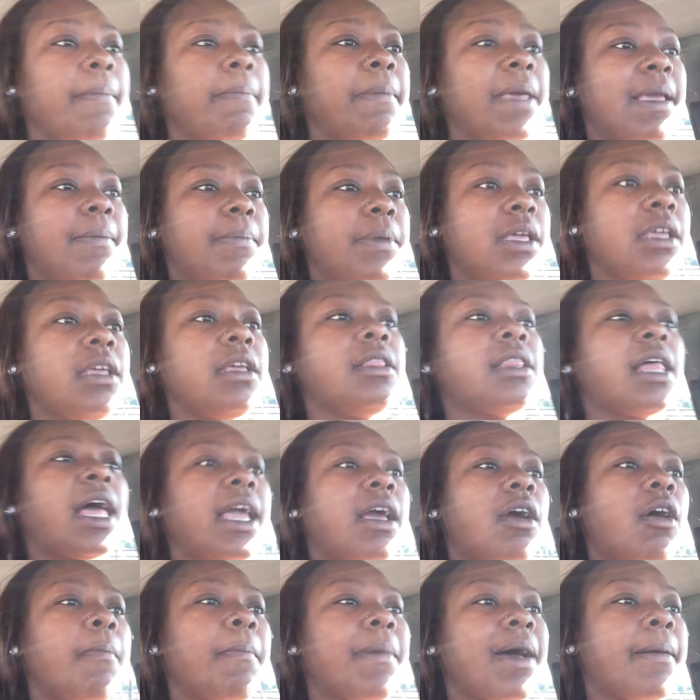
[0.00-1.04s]
Maybe
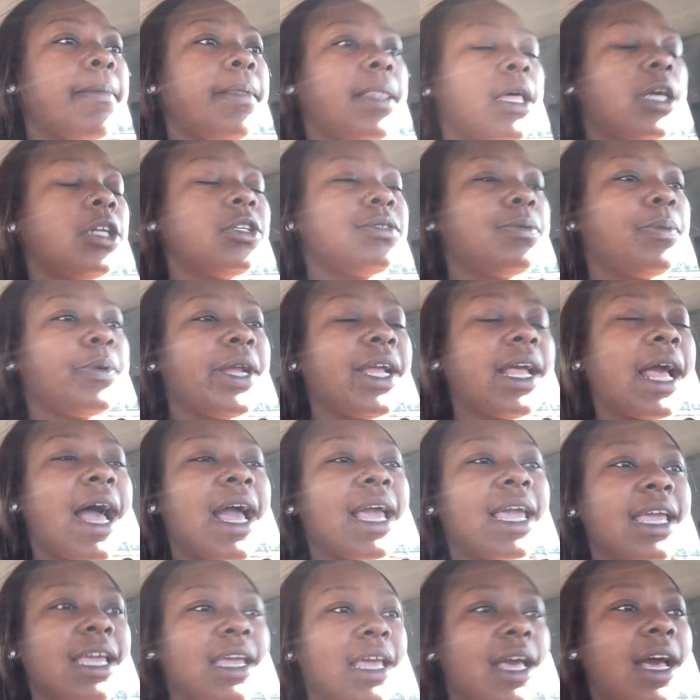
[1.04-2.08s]
like on my lunch break I
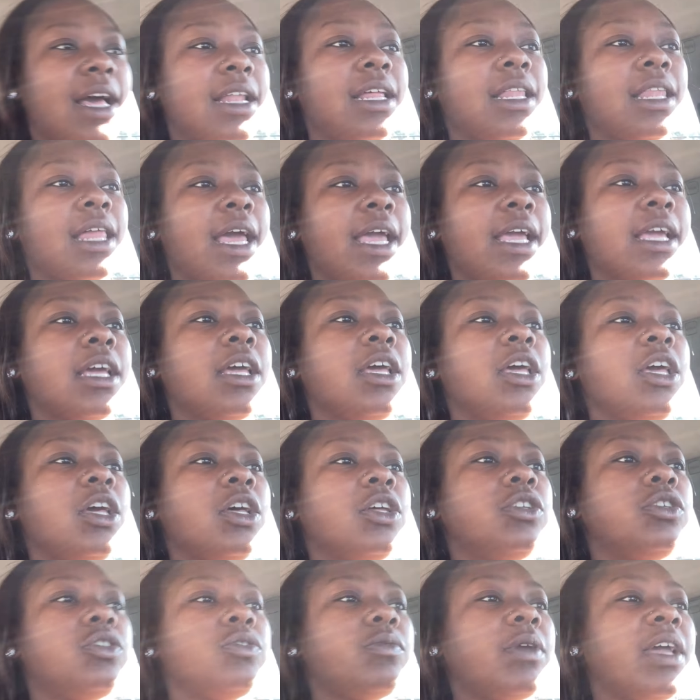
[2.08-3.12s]
can kind of like
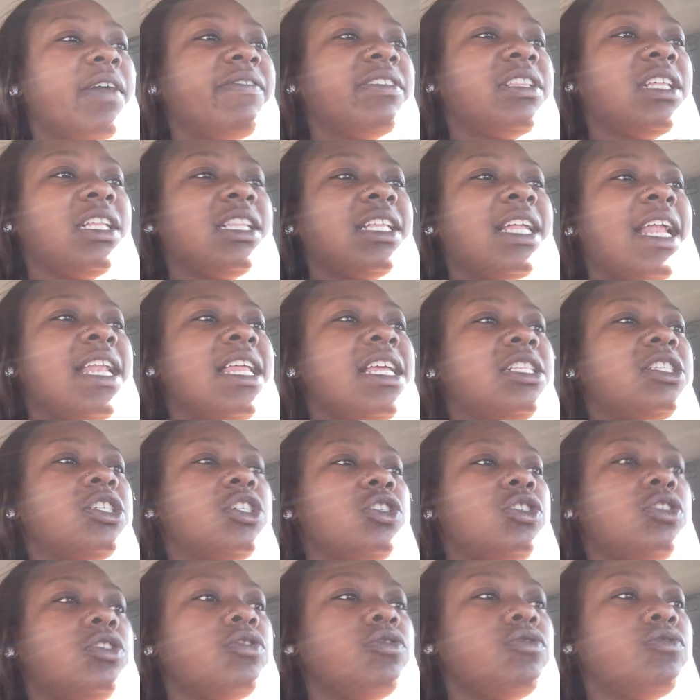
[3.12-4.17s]
do everything that I need to
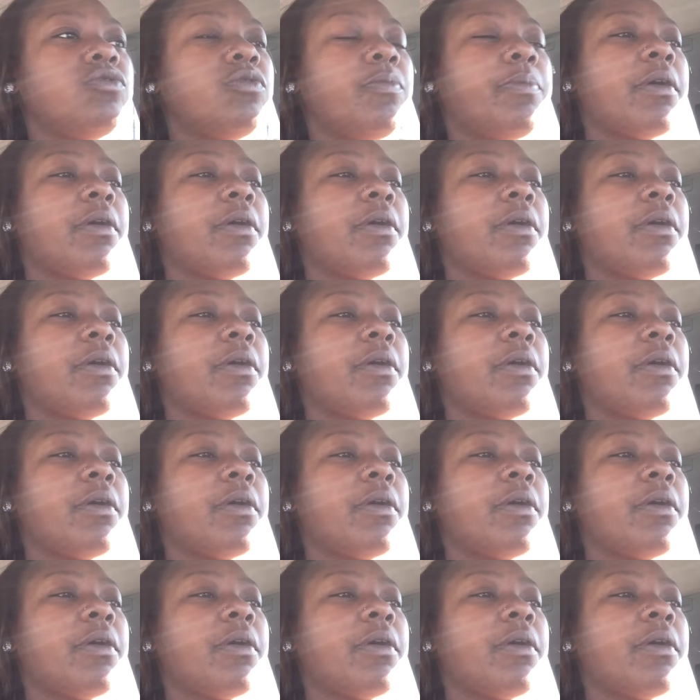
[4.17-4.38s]
do.